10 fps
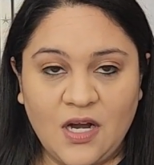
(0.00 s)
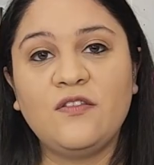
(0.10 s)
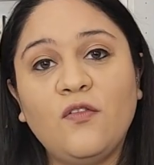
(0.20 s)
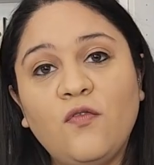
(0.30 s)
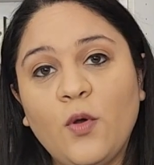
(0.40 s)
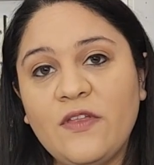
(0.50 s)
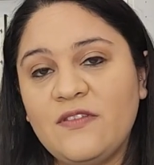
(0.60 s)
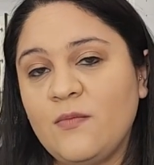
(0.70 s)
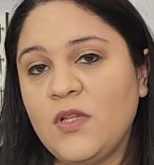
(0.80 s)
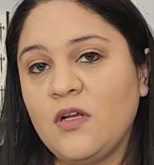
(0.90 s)
So for the
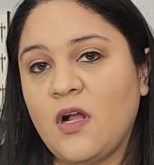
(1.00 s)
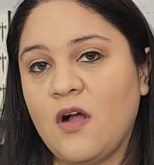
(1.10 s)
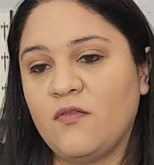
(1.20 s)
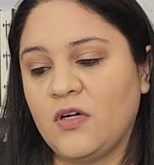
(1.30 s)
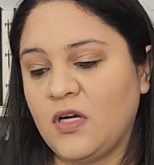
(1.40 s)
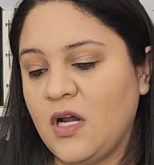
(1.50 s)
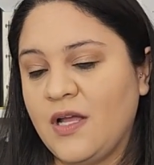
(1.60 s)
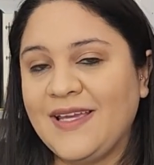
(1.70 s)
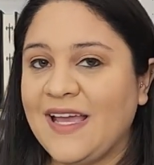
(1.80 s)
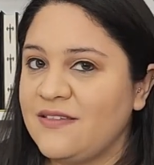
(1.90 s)
similar cover,
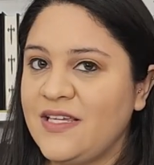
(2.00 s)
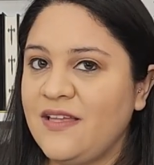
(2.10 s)
Cassie